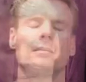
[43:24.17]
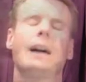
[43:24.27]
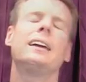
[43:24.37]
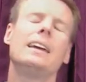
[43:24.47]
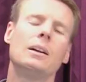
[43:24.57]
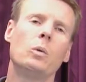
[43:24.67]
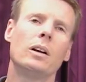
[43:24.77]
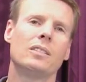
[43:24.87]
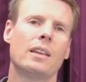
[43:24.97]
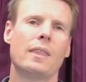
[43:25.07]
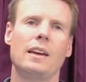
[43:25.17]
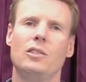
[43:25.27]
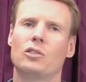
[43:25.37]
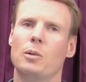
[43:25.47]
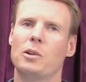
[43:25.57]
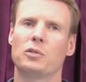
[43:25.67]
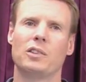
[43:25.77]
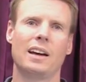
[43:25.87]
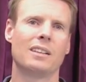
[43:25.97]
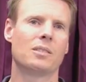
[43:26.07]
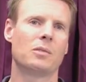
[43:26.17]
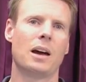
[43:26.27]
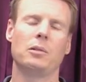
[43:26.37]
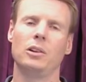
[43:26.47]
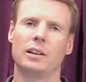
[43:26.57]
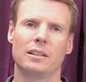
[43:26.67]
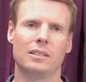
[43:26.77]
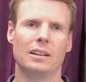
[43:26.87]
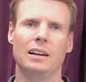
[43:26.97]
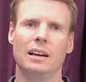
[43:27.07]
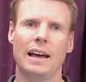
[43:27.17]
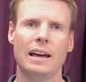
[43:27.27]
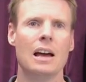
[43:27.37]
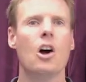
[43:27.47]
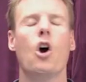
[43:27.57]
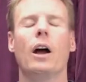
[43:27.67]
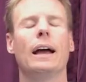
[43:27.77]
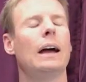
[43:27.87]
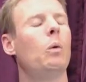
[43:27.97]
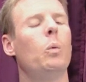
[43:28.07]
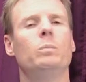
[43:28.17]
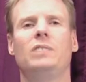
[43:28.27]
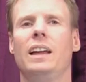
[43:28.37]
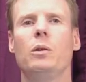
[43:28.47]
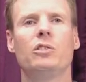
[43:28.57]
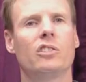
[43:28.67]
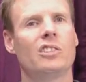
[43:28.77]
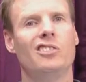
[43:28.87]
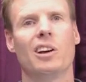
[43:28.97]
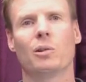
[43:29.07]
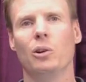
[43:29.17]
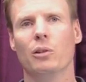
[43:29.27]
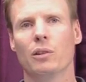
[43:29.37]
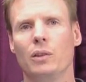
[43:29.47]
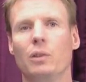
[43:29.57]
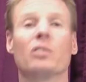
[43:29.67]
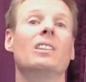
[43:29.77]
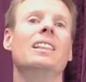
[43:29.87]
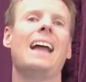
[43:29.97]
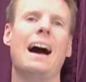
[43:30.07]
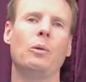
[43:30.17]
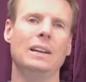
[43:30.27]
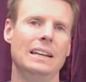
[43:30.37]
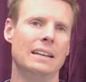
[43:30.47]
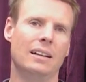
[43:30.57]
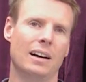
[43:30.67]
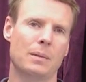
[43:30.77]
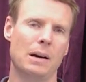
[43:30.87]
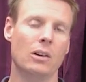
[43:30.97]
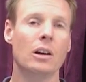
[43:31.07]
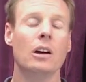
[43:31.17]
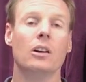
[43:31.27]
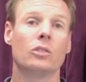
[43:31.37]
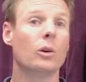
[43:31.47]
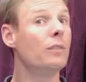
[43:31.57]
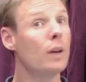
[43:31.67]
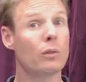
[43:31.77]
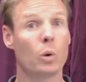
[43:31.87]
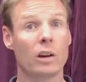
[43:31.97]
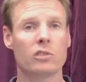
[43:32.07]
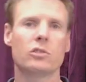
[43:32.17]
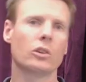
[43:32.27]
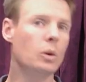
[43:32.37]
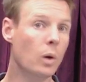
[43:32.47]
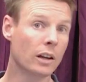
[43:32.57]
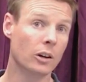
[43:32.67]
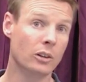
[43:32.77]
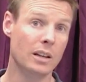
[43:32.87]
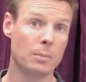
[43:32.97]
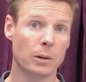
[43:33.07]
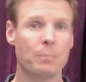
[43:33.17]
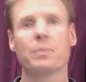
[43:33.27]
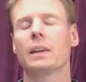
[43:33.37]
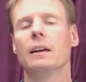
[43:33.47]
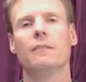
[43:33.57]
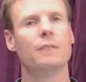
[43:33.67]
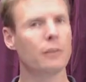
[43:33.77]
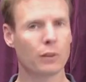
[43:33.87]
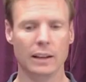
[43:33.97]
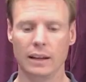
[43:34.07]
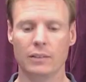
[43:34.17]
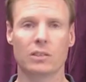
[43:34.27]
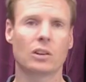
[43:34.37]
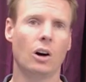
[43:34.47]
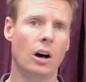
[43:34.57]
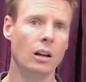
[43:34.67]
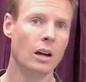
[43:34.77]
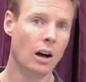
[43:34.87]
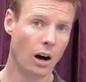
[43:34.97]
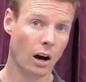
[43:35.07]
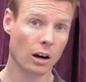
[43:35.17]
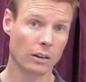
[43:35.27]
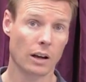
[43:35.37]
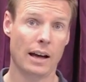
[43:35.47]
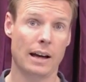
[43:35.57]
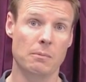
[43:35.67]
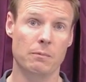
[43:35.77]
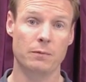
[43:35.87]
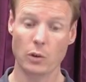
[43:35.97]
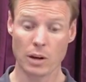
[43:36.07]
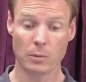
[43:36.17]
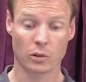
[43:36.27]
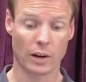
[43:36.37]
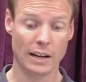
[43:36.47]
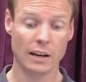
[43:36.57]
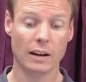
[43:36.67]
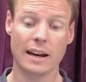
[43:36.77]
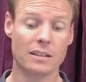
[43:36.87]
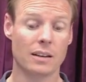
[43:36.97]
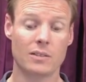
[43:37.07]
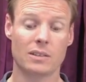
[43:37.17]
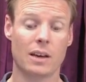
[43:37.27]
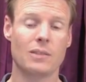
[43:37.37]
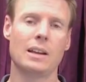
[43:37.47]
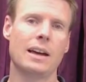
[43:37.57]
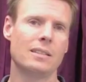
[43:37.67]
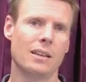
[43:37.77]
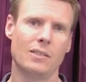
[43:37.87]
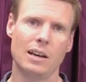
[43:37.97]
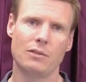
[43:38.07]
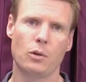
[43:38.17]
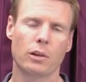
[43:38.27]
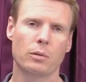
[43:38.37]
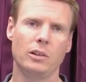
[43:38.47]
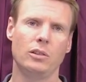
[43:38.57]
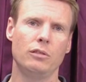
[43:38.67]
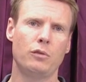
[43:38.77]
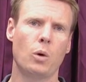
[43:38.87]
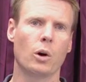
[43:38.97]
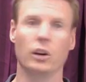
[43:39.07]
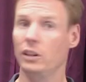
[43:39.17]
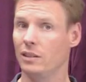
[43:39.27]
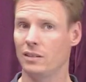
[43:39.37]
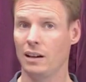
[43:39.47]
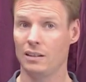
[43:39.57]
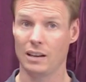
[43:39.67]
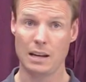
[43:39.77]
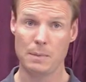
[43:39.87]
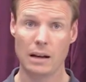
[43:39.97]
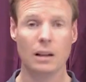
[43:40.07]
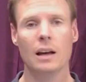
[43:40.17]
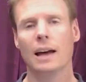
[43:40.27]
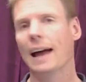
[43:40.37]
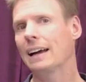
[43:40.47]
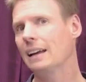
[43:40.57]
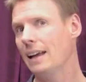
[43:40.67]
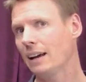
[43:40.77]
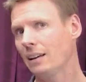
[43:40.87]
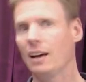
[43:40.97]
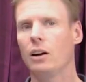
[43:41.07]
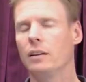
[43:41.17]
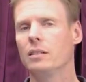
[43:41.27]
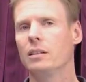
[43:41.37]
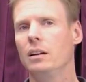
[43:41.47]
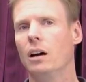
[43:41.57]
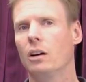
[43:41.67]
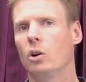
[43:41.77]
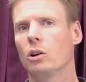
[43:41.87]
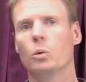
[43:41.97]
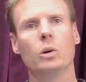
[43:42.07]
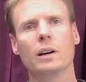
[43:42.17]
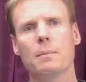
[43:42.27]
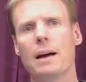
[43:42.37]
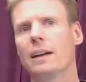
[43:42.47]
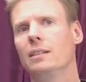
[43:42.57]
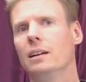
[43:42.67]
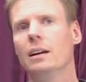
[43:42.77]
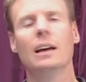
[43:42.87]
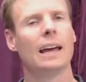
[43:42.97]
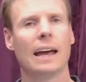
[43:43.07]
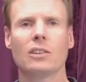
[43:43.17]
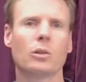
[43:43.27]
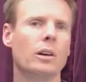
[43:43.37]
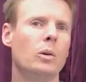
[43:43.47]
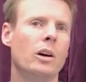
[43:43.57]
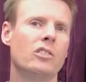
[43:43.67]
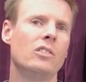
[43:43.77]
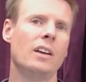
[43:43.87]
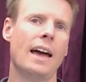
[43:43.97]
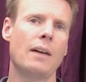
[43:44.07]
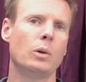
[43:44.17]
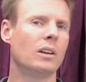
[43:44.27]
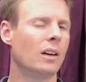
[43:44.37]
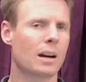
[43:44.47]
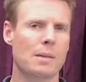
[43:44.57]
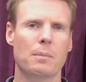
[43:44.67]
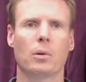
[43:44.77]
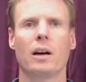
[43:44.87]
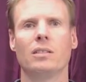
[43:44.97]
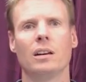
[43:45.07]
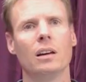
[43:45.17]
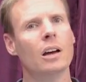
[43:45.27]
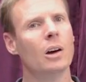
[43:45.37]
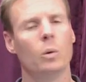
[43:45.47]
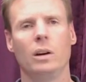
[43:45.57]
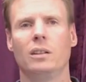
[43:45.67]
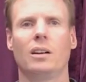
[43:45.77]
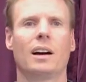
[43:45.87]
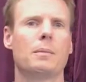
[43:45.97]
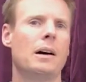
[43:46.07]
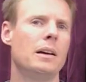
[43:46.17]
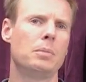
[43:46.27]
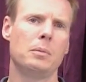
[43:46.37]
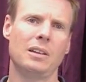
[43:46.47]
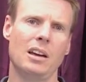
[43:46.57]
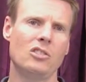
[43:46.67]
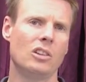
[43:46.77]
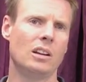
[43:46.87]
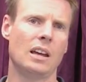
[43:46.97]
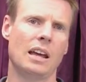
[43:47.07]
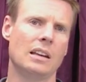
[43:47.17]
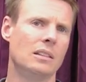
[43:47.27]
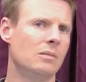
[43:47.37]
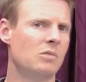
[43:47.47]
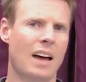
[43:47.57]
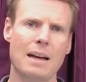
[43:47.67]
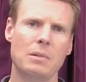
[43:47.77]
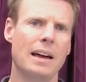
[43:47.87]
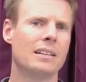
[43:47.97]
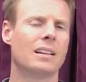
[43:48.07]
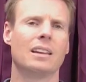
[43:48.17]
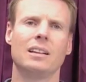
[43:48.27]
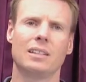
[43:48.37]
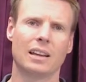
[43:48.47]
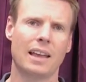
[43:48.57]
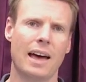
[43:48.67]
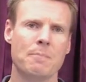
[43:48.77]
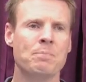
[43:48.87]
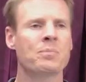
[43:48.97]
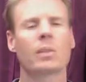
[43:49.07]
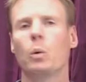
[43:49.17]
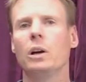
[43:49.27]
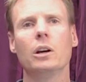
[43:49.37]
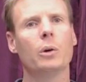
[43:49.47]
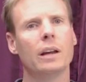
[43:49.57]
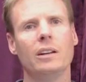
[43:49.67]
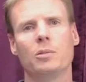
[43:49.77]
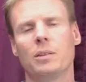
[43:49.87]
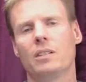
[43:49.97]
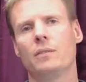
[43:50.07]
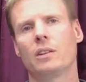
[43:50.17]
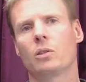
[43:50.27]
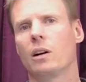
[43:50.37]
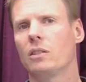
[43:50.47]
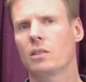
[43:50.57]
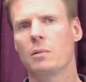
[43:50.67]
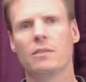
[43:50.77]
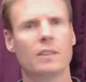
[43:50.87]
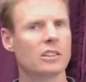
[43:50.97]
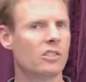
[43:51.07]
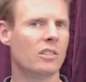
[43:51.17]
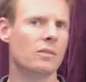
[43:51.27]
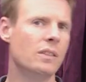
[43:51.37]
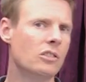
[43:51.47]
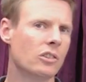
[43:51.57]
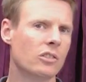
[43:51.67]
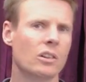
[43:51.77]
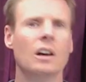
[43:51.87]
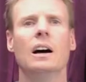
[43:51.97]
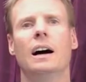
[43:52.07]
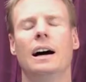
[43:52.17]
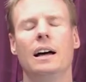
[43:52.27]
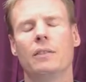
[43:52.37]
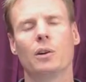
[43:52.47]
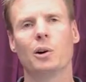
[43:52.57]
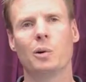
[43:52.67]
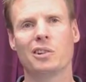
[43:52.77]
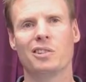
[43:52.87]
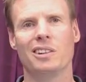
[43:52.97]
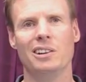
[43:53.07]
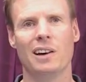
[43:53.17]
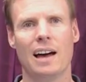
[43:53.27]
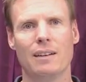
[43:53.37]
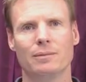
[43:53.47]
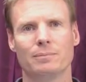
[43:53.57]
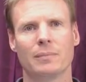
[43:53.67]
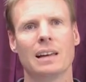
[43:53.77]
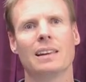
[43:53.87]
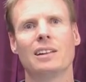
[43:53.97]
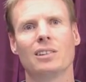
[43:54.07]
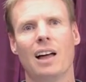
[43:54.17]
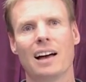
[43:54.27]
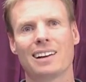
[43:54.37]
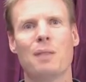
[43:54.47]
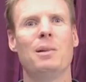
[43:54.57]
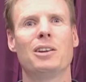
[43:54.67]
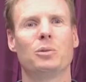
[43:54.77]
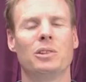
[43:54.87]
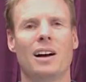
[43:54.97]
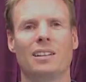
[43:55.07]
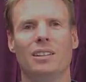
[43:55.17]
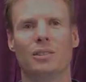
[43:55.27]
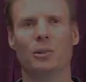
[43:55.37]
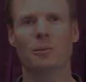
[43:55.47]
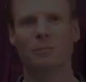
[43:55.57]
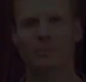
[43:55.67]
Again, I want to say thank you so much for taking some time to look at the city today. Today was just a general overview. There's a lot we didn't talk about. So if you have questions or you want to go deeper, feel free to give us a call. Our phone number is right here, 877-978-4324, or you can send us an email at connect@onthecity.org. We'll get back to you, answer any questions you have. We can talk about pricing. We can talk about implementation and timelines and things like that. We can go into any specifics around some of the functions and features if there are questions that you have. Thanks a lot. God bless. We'll talk to you soon.